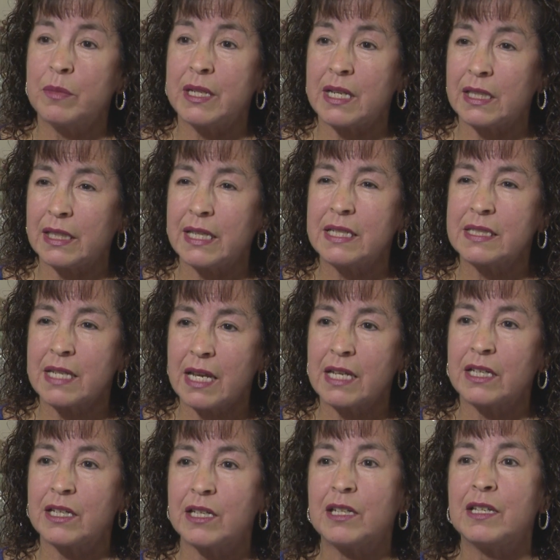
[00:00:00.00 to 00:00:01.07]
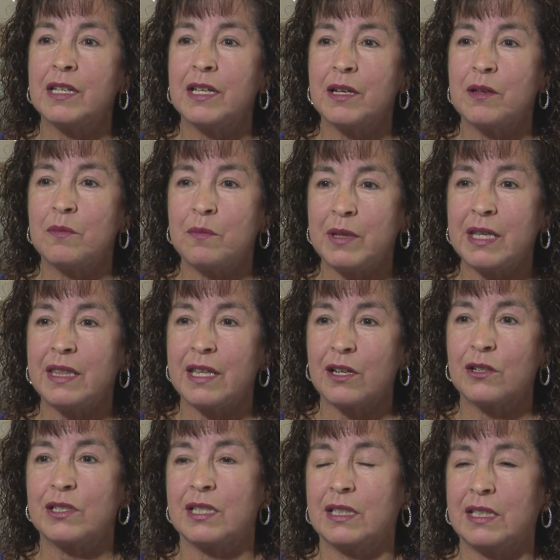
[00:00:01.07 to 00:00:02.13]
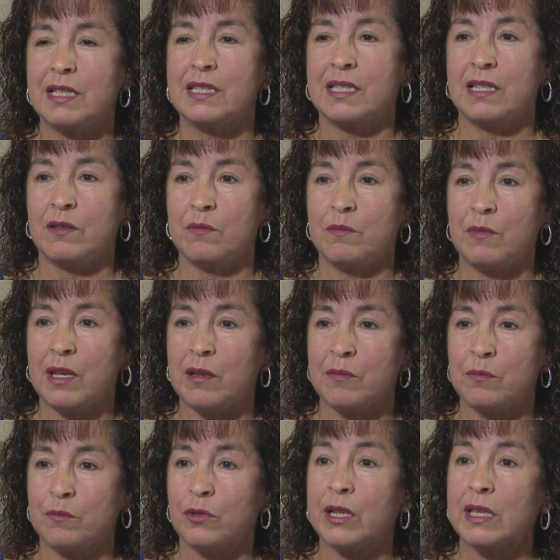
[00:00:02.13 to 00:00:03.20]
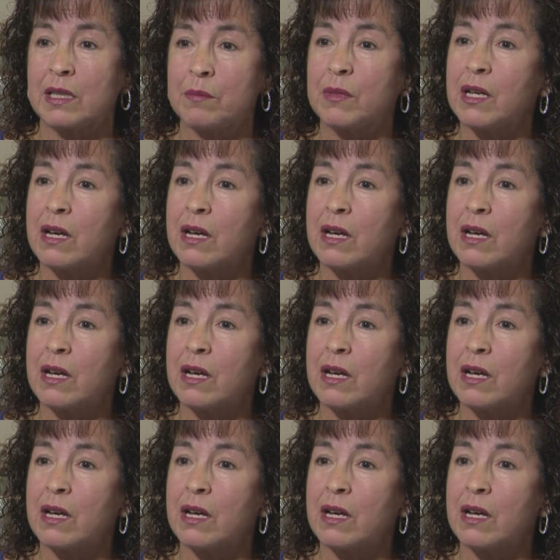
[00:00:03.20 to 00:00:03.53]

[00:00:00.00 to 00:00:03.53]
but at least I could be there to listen and, and bring them